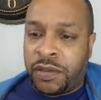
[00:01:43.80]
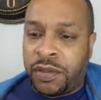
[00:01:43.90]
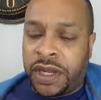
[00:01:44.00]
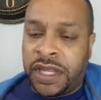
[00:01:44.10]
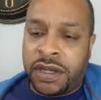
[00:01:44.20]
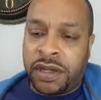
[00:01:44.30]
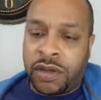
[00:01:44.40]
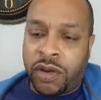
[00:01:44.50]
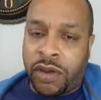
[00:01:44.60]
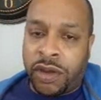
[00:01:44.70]
We're
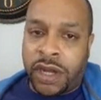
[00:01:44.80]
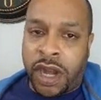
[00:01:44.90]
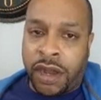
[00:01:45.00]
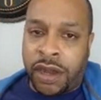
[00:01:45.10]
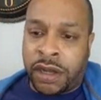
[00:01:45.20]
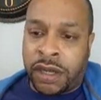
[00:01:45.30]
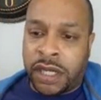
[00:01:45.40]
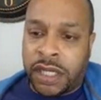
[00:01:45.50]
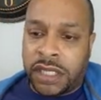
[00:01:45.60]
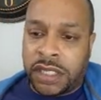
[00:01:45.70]
here on
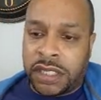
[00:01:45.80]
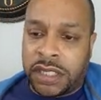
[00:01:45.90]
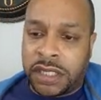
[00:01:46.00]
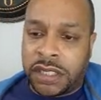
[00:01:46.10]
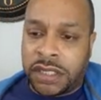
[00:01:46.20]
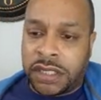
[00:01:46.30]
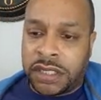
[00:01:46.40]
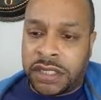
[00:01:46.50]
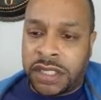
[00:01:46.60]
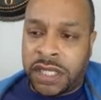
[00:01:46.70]
our
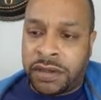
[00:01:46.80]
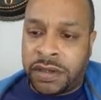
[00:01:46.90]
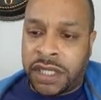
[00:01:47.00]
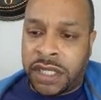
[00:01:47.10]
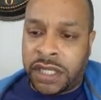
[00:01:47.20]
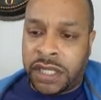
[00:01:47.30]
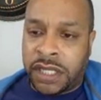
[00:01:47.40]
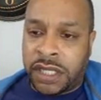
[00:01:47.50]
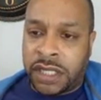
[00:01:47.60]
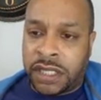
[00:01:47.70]

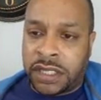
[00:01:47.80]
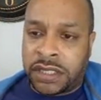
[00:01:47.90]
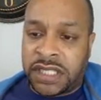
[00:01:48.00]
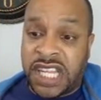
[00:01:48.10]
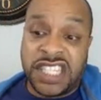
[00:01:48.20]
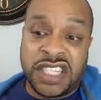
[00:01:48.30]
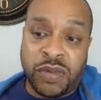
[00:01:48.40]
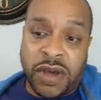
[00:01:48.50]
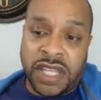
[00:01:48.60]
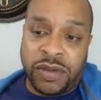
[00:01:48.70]
Terra
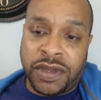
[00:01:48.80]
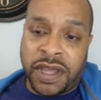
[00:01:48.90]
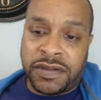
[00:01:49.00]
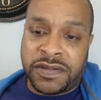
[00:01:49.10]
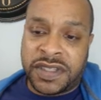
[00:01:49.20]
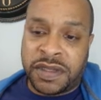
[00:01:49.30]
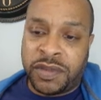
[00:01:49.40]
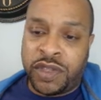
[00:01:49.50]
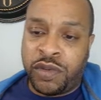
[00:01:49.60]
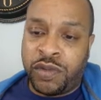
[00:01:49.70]
Station wallet. We have
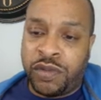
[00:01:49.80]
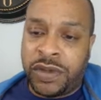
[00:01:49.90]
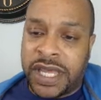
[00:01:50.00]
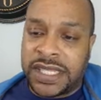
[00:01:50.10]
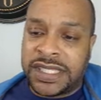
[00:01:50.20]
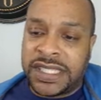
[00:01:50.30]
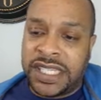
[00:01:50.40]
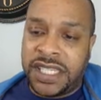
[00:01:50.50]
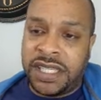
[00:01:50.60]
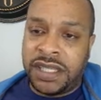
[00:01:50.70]
some
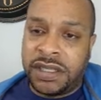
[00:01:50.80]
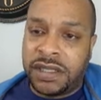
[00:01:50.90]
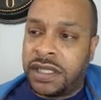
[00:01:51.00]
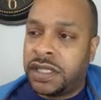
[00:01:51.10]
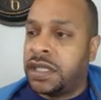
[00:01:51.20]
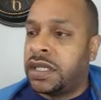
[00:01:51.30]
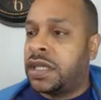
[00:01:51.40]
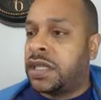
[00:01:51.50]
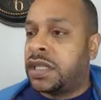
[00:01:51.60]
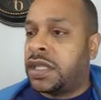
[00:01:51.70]
UST
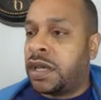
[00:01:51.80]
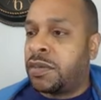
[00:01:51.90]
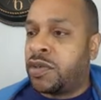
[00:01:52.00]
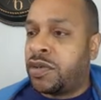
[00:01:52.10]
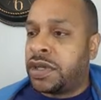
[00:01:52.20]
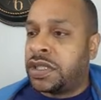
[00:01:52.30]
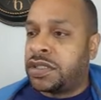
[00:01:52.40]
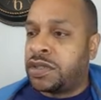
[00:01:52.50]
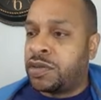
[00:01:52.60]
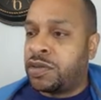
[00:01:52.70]
now I'm
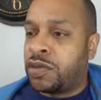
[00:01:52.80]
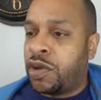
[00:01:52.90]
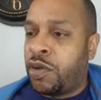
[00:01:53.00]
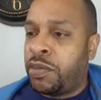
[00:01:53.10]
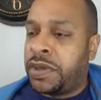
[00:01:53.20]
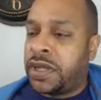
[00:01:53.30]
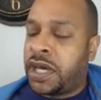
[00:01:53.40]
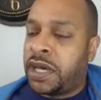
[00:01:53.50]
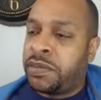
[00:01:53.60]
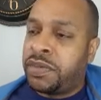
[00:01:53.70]
going to open
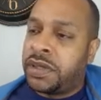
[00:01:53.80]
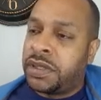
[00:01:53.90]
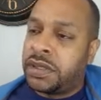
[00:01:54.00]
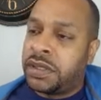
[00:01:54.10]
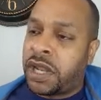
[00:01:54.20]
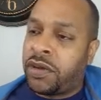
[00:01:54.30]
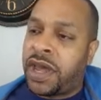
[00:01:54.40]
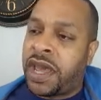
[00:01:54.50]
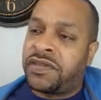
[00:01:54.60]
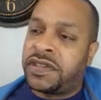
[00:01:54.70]
up and I
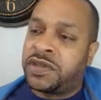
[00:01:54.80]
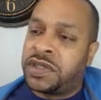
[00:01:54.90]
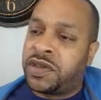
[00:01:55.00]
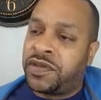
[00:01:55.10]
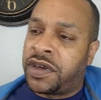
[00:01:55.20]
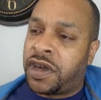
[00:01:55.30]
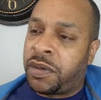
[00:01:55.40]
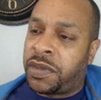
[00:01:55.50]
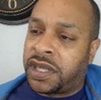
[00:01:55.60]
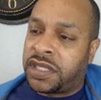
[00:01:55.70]
don't have to switch over to
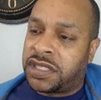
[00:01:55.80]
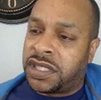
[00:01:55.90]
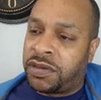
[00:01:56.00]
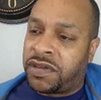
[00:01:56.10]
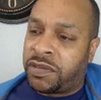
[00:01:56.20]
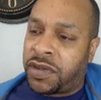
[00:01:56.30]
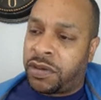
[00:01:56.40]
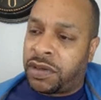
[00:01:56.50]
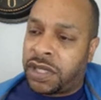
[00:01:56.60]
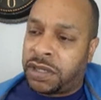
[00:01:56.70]
Harmony. I can just get whatever
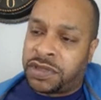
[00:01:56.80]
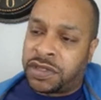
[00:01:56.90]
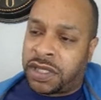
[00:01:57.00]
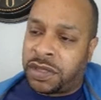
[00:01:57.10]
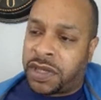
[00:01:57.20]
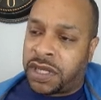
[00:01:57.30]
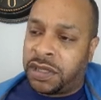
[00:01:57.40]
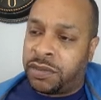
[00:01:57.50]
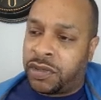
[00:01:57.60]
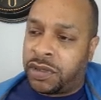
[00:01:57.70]
my, I'm just gonna get my
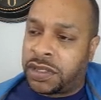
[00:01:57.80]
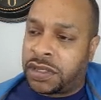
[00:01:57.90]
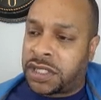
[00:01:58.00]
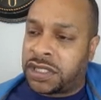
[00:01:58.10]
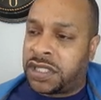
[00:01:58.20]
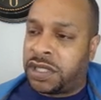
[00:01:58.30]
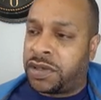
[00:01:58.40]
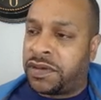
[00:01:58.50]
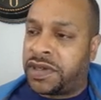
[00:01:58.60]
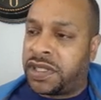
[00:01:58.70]
clipboard. I just need
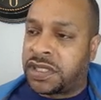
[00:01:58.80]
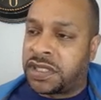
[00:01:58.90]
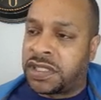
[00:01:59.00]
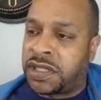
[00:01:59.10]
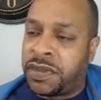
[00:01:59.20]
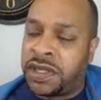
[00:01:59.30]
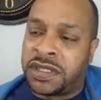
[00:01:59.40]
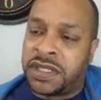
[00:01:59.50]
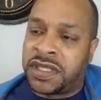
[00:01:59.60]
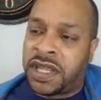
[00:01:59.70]
whatever it is because it's the,
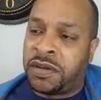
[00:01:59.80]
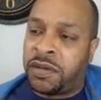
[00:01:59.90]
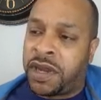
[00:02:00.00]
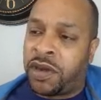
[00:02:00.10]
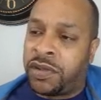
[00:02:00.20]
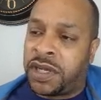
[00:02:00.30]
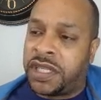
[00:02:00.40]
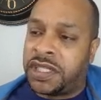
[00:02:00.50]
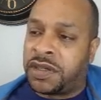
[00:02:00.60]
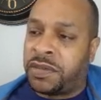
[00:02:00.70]
it's the same no matter what
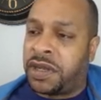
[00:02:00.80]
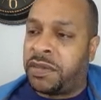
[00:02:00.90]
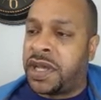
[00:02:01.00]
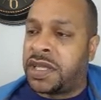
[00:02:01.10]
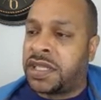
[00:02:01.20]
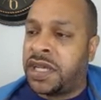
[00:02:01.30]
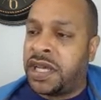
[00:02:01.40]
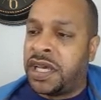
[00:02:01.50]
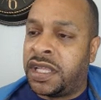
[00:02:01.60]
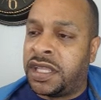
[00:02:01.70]
it is, your MetaMask,
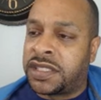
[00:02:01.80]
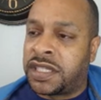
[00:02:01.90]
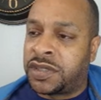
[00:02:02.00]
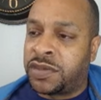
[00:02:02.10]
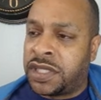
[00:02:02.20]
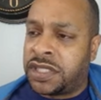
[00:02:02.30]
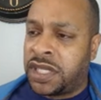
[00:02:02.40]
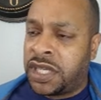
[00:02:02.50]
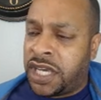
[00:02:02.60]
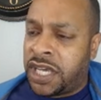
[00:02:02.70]
unless I
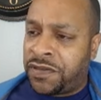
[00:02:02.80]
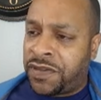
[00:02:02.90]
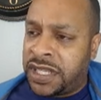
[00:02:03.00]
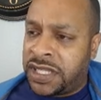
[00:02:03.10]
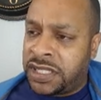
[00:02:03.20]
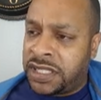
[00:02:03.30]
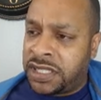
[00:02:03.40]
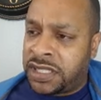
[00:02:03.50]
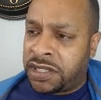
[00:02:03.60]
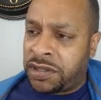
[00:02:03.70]
switch. And if I
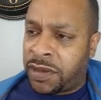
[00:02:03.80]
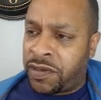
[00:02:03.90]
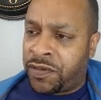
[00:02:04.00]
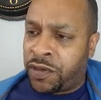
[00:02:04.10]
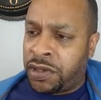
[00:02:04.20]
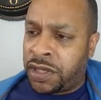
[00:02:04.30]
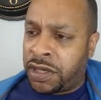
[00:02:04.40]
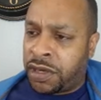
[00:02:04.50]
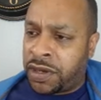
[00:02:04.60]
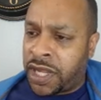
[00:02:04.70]
didn't tell you that before, you
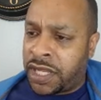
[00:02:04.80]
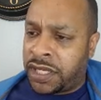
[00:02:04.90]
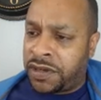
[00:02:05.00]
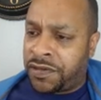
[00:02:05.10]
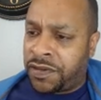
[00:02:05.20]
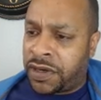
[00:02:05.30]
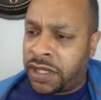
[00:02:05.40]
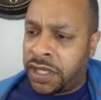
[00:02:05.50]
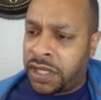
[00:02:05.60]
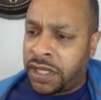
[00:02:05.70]
can create
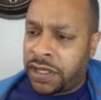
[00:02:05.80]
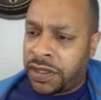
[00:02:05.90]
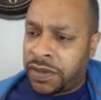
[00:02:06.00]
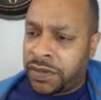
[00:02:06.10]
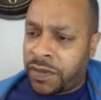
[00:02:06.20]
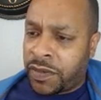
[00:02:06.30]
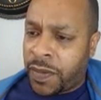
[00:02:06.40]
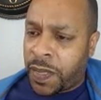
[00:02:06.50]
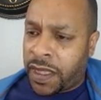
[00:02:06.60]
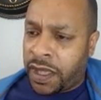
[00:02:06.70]
different
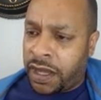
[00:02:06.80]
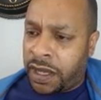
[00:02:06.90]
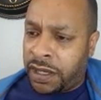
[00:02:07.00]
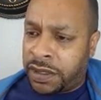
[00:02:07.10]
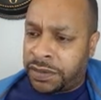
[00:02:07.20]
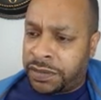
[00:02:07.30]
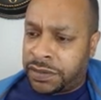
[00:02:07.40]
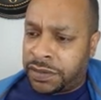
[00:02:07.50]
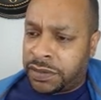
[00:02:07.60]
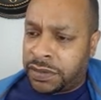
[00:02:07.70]

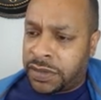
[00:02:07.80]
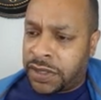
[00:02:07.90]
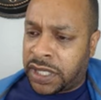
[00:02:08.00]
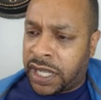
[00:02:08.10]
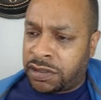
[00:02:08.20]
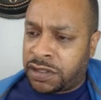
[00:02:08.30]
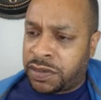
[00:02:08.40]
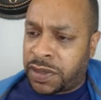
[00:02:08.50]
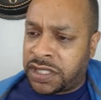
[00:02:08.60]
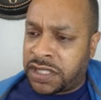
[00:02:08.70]
um,
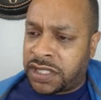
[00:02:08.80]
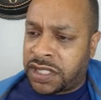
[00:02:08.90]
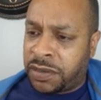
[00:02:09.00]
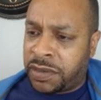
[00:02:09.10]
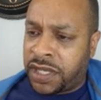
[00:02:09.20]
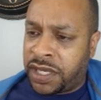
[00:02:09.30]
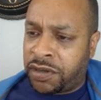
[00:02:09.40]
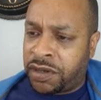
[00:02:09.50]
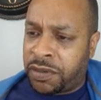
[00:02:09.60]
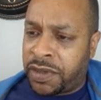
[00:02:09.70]
accounts by just coming
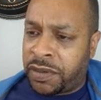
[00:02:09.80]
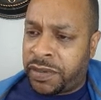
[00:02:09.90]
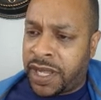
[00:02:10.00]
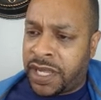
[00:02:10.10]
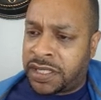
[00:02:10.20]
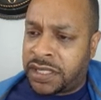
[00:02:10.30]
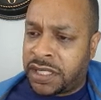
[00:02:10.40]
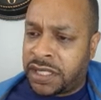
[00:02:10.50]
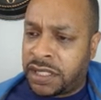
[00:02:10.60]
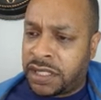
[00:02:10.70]
here on your
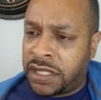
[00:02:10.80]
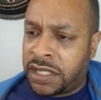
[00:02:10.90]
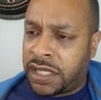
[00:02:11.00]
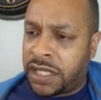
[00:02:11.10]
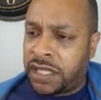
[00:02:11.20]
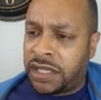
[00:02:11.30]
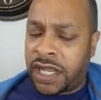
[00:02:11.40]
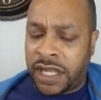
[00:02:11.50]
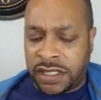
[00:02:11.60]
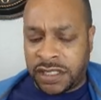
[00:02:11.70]
MetaMask and hitting
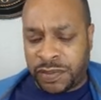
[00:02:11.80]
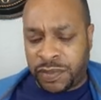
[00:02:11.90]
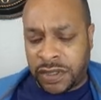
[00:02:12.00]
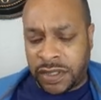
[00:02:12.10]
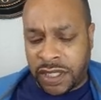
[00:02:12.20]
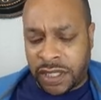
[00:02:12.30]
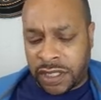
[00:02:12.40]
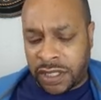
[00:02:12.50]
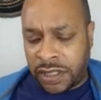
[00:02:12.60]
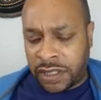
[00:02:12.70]
that and just put
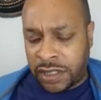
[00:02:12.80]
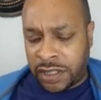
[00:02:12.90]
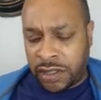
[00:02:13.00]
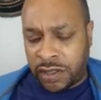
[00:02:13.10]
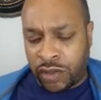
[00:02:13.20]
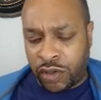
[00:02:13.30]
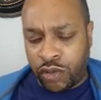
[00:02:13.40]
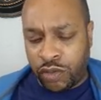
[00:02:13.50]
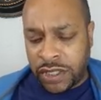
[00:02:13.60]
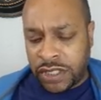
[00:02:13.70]
a
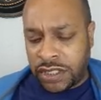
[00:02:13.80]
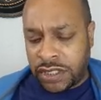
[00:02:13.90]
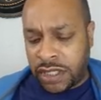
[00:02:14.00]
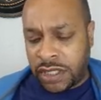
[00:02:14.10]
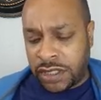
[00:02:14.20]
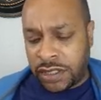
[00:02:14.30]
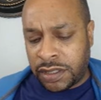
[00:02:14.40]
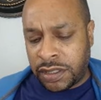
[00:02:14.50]
new one.